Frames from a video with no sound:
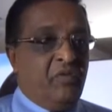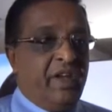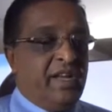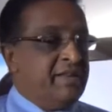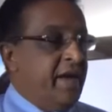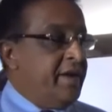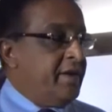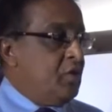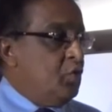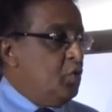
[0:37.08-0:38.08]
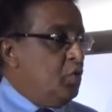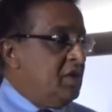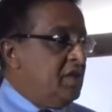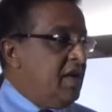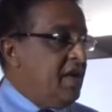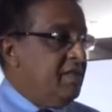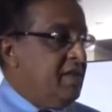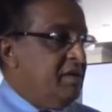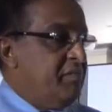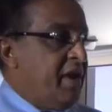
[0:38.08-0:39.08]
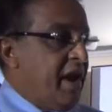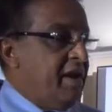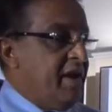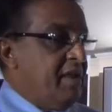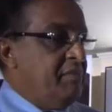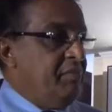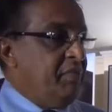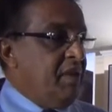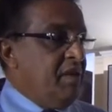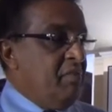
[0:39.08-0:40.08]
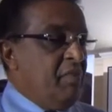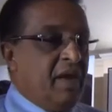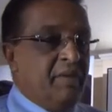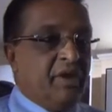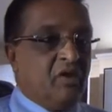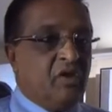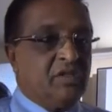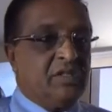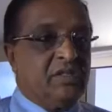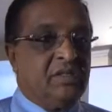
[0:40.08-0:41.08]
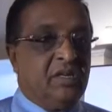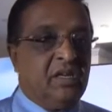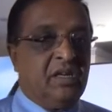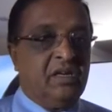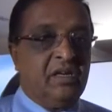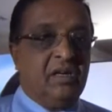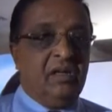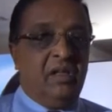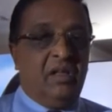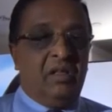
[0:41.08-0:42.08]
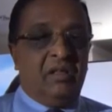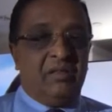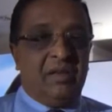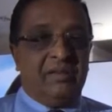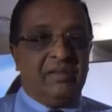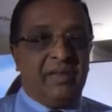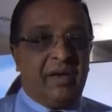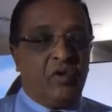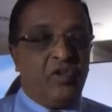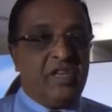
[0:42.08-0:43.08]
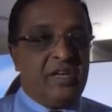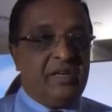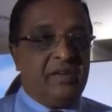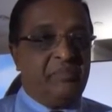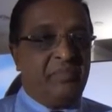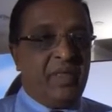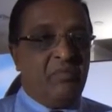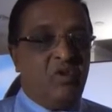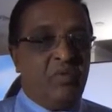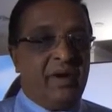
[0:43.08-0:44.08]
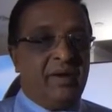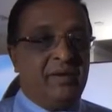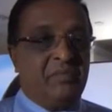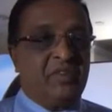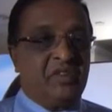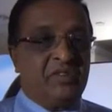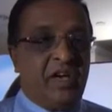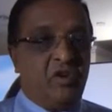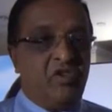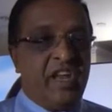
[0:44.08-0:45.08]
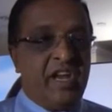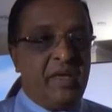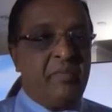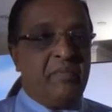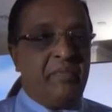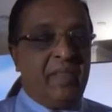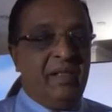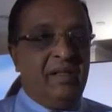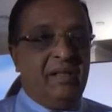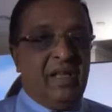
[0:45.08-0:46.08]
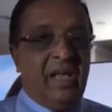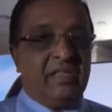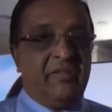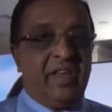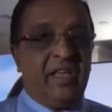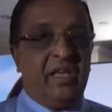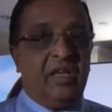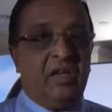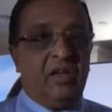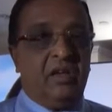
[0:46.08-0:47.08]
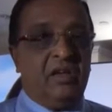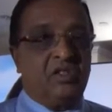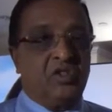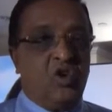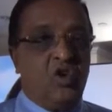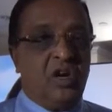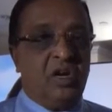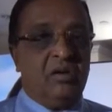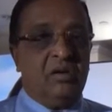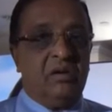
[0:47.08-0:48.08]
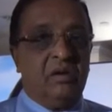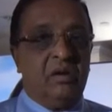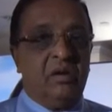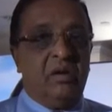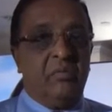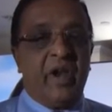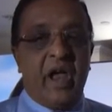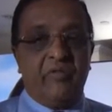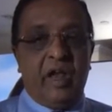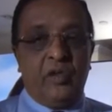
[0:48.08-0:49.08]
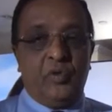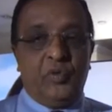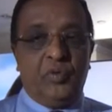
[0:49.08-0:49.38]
we decided to change the brand name, mainly because the Sarvodaya movement, Sarvodaya name has a very strong brand value.